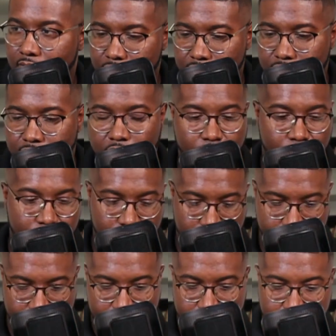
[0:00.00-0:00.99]

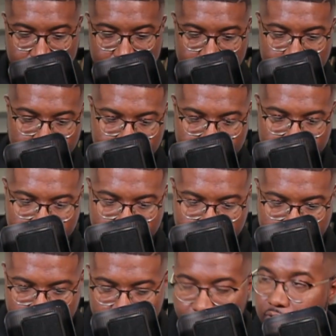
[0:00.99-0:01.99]
So,
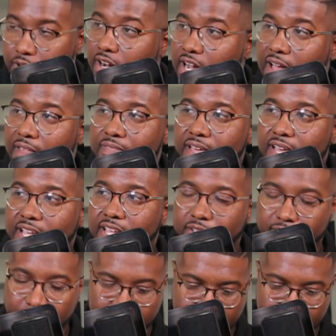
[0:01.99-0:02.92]
Nora, I think you.